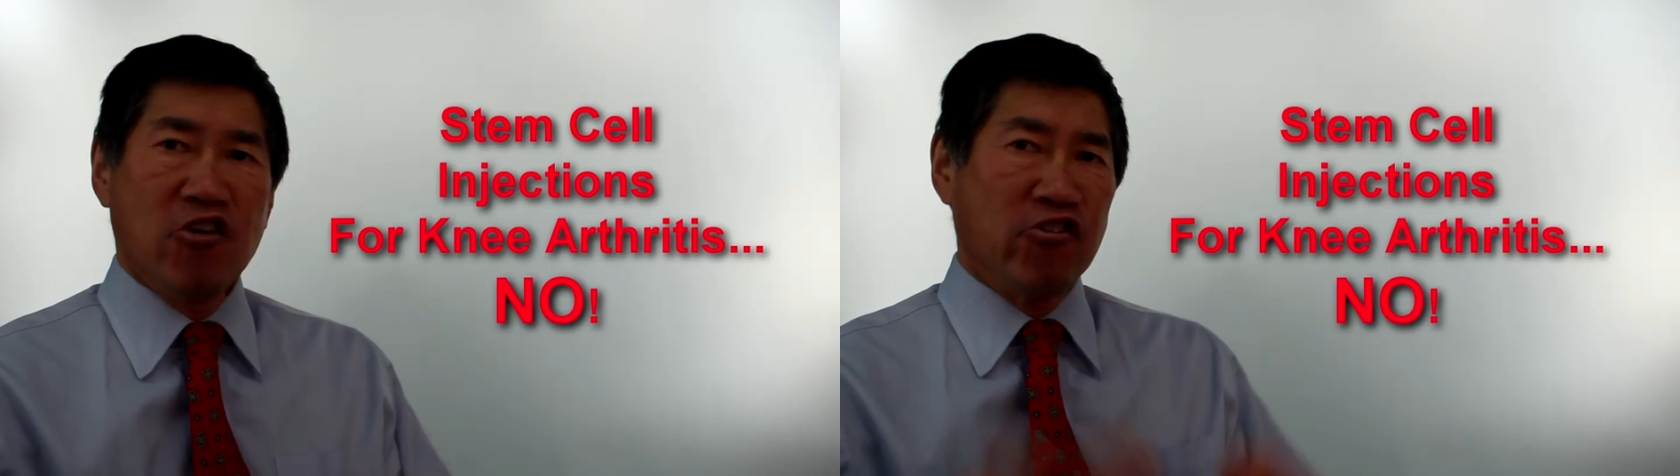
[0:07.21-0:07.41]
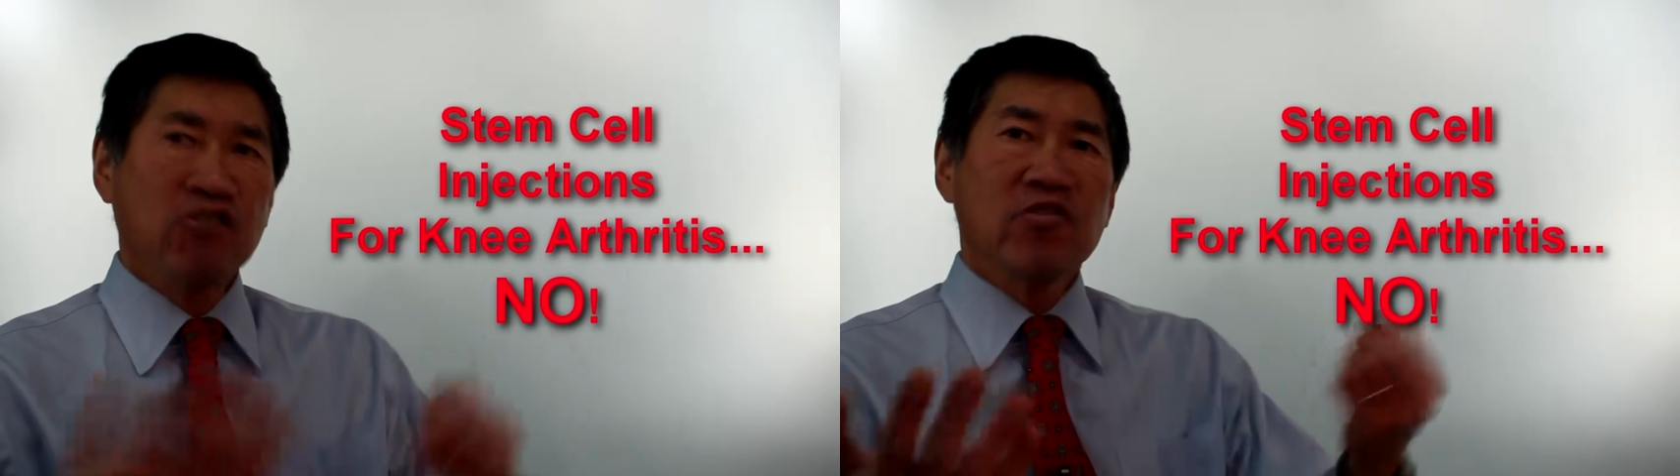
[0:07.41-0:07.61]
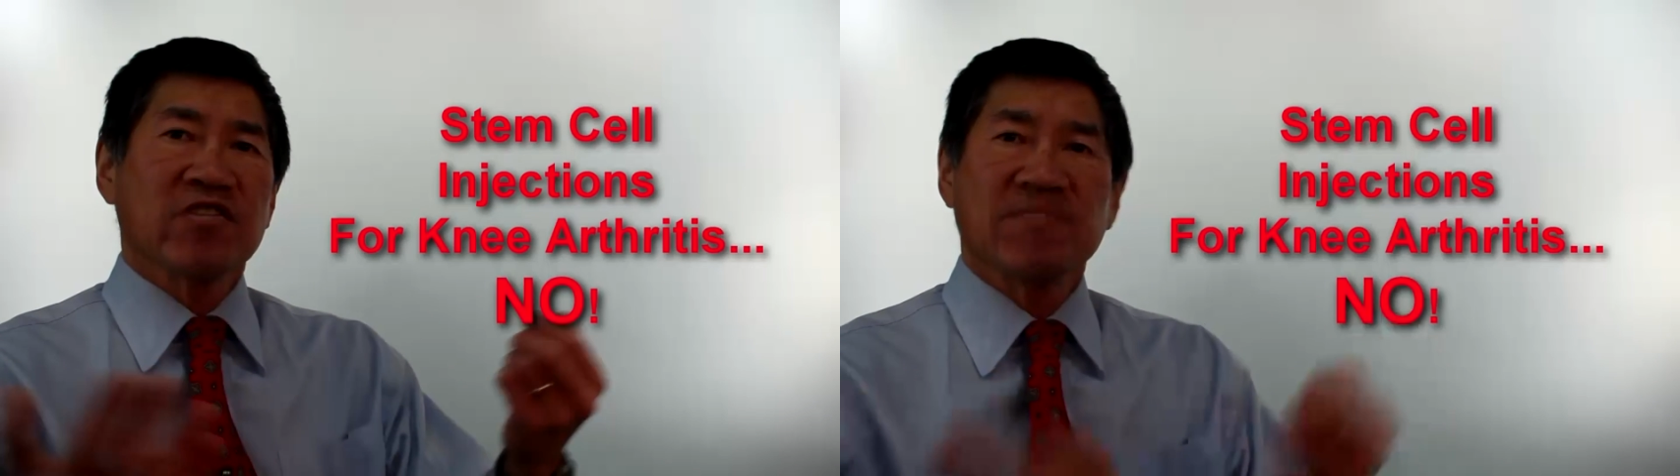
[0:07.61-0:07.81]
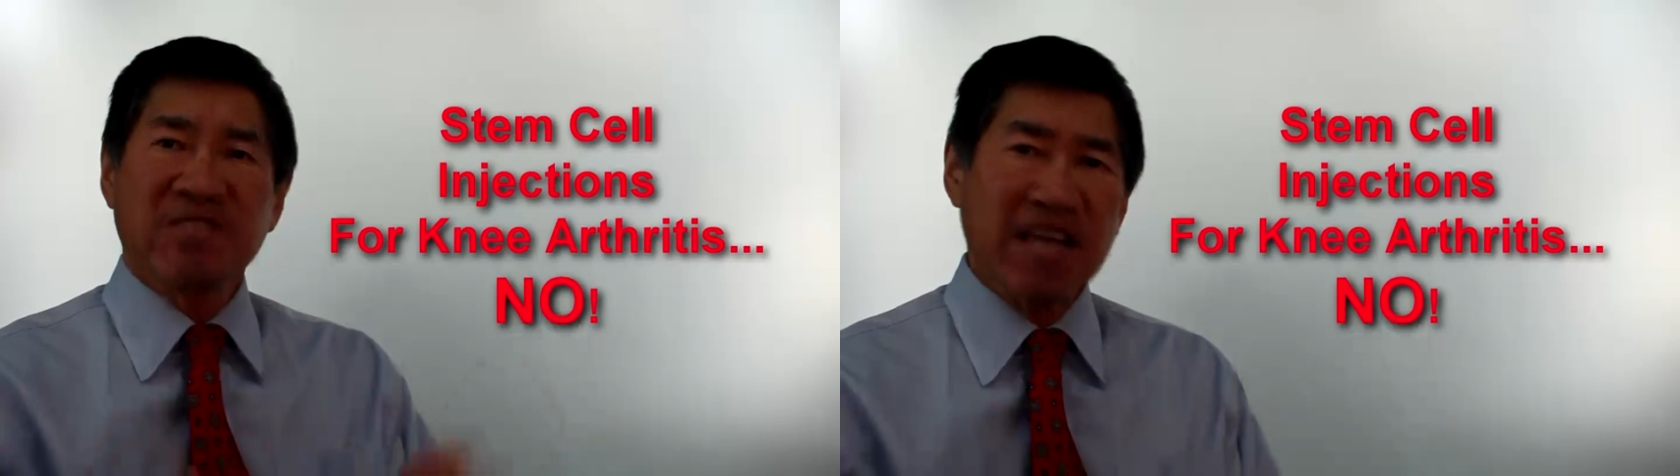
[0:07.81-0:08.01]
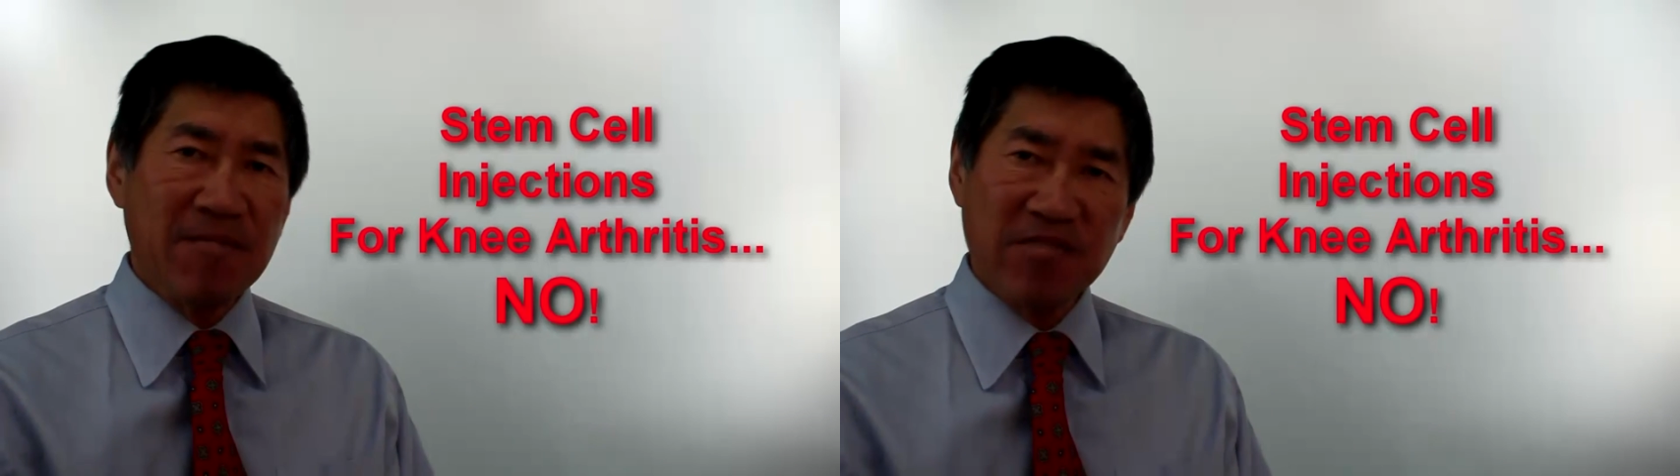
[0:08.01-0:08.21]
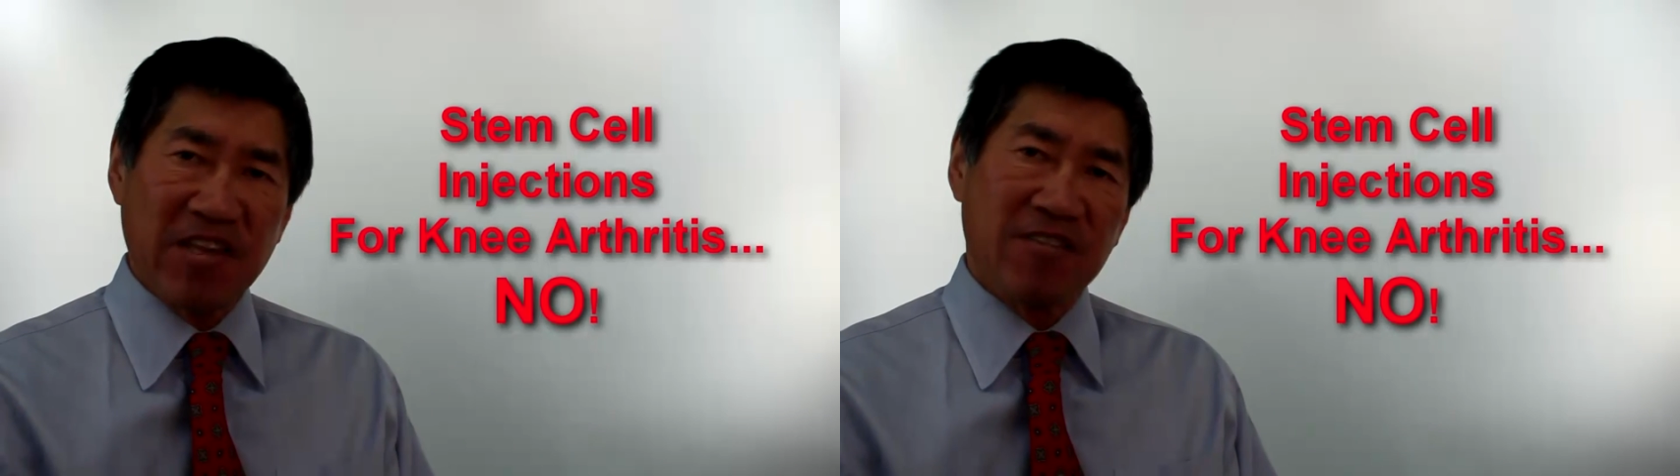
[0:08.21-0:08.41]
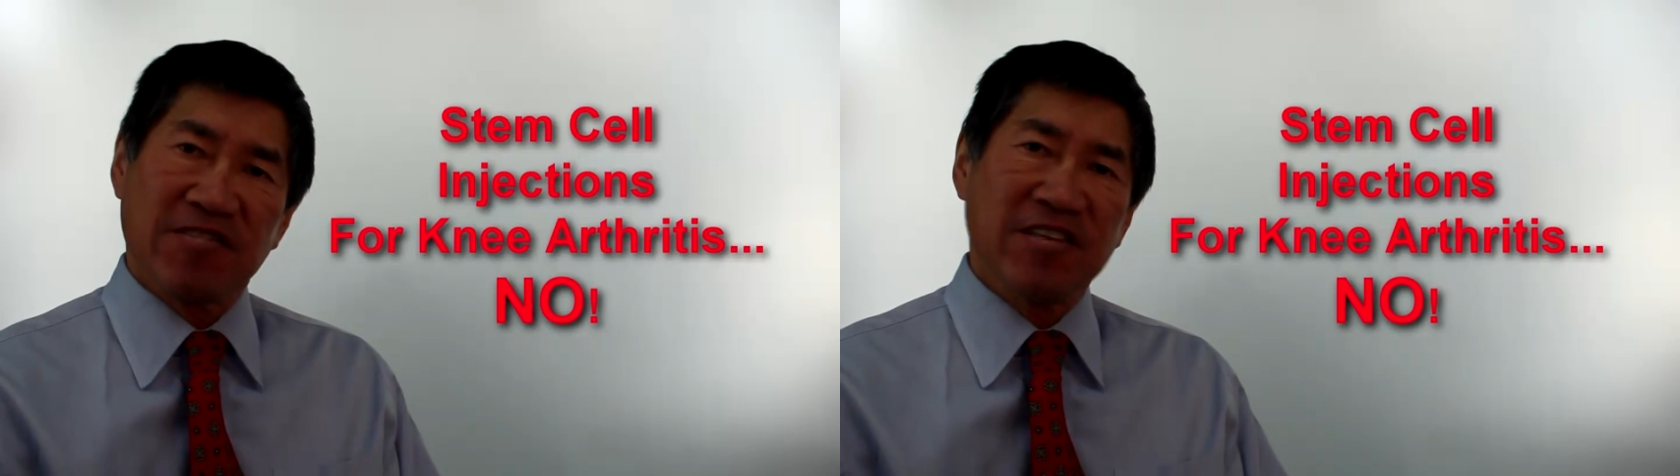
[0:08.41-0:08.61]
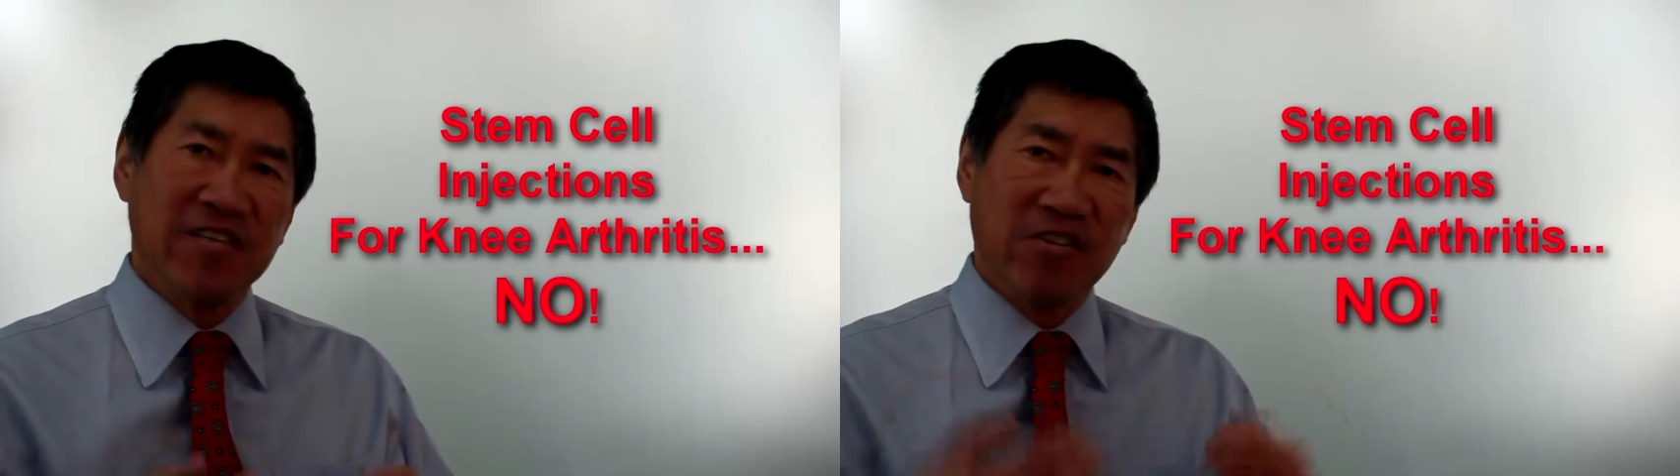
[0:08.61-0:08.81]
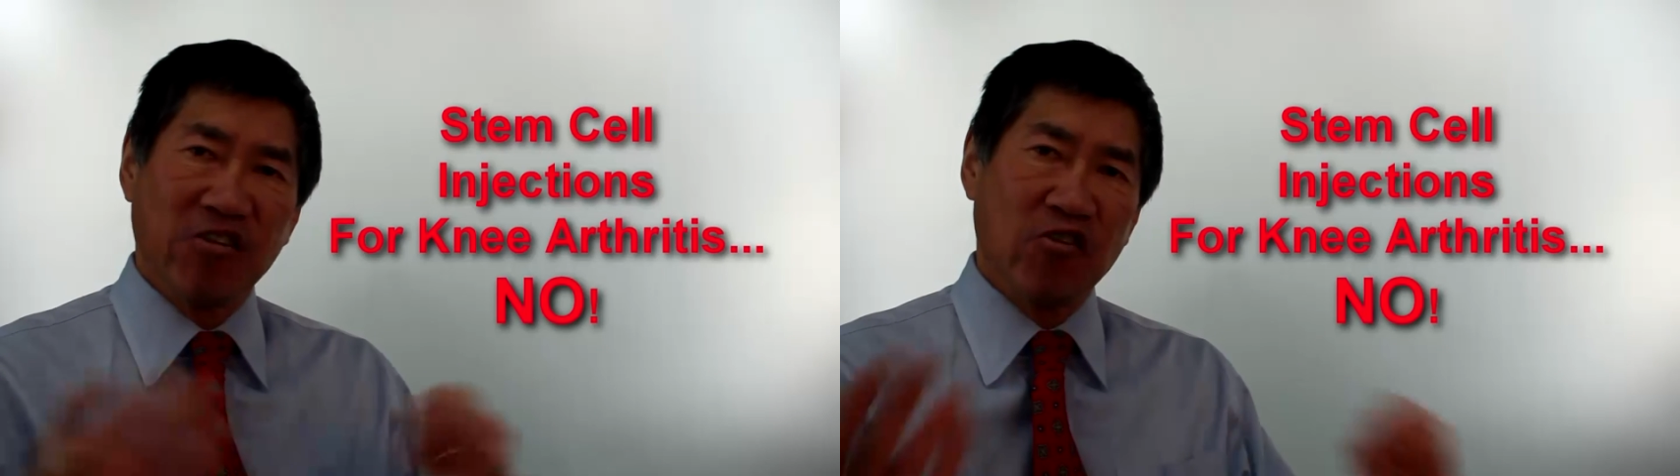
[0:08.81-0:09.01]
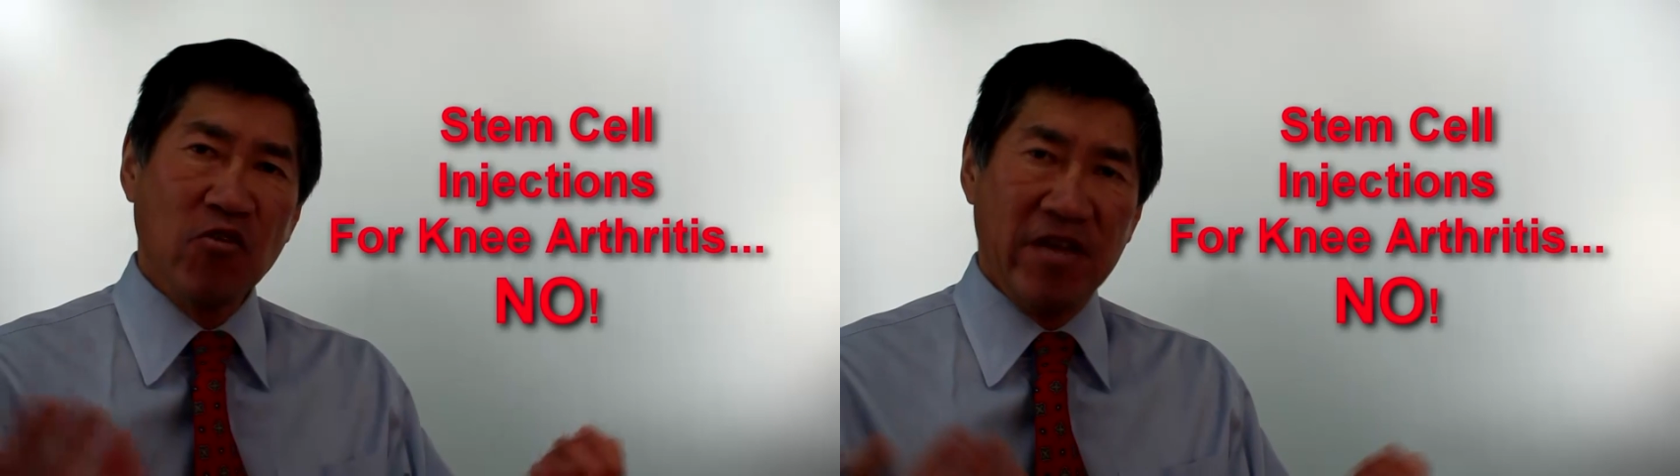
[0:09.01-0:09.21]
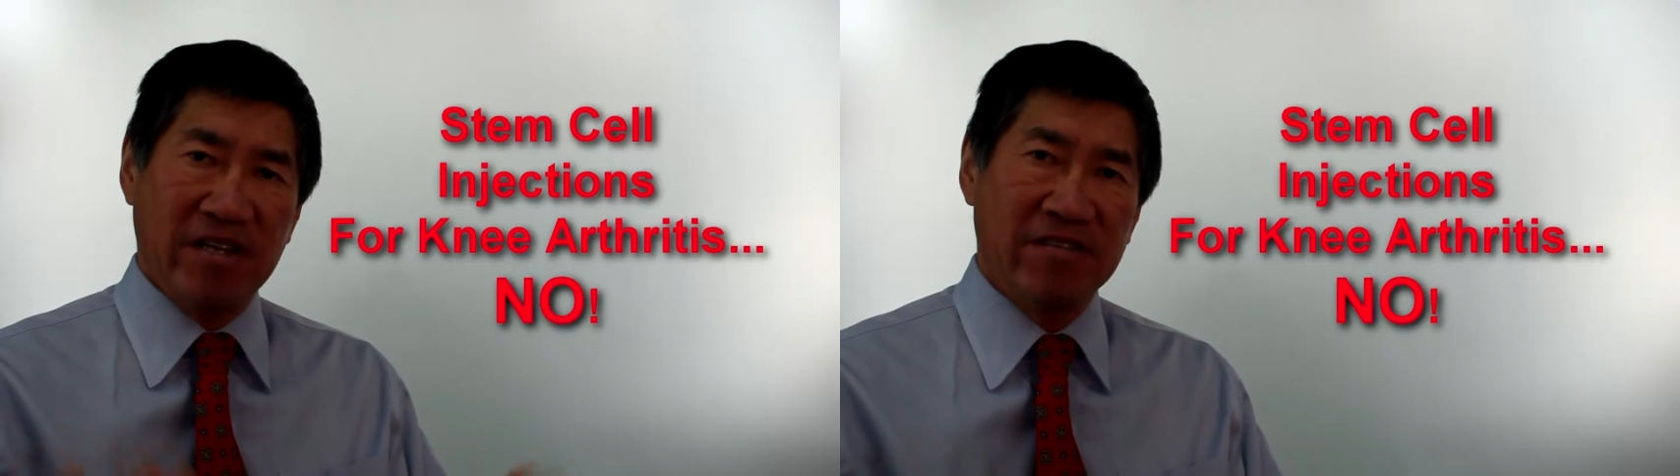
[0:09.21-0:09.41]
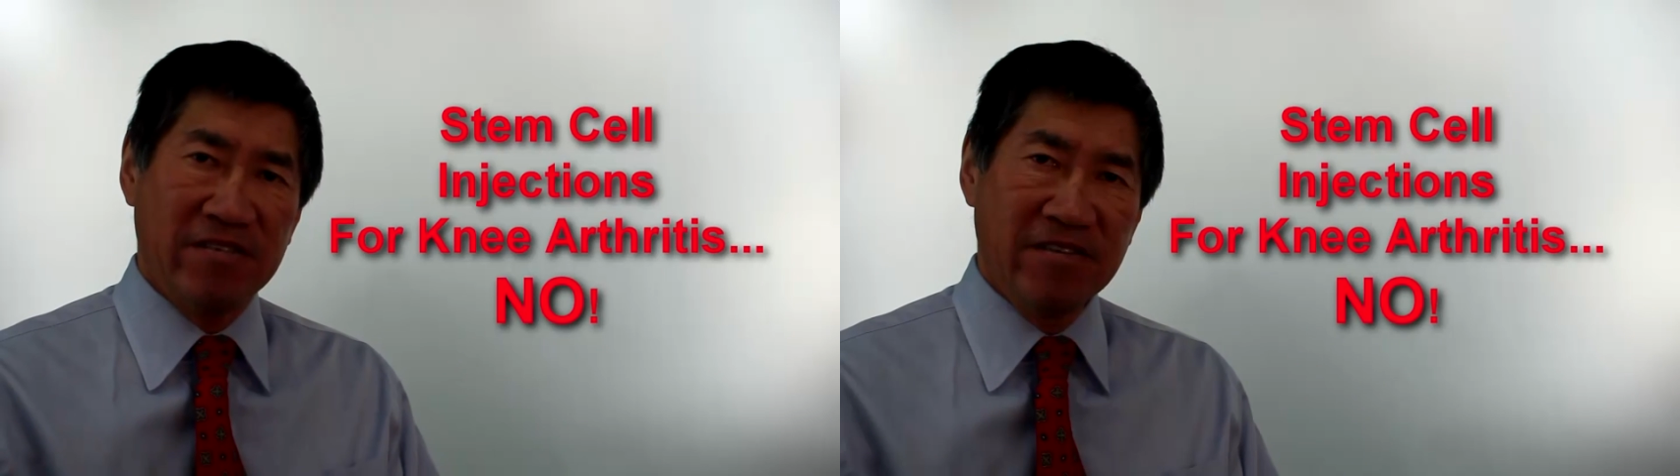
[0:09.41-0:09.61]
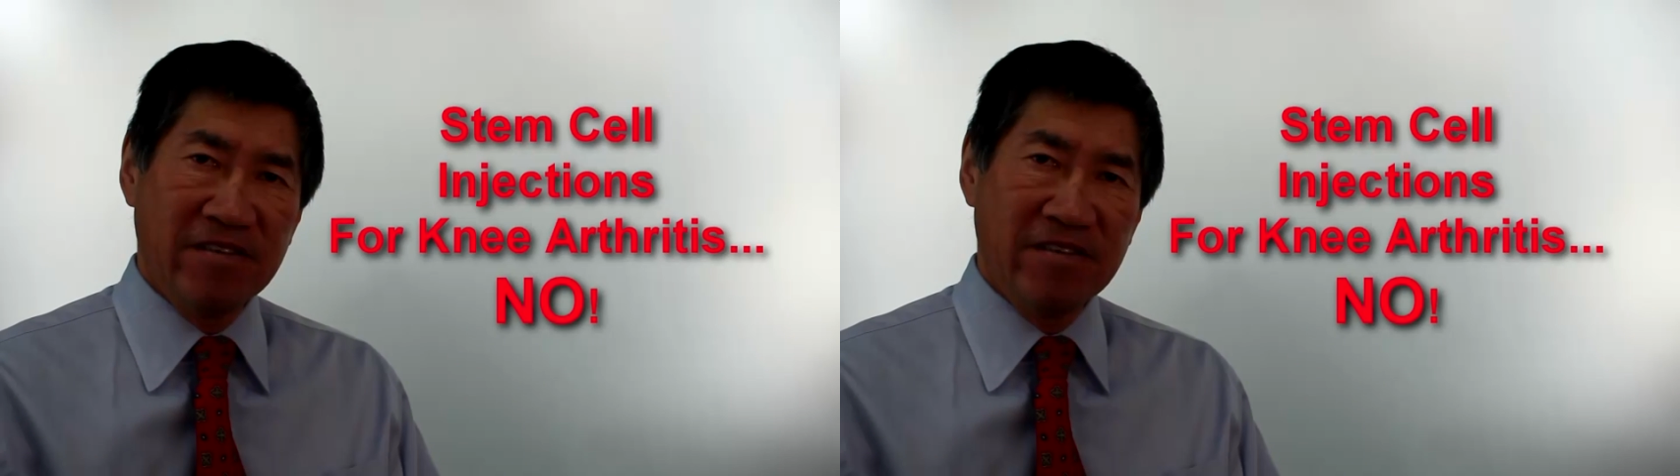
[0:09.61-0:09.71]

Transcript: shoot some stem cells into the joint.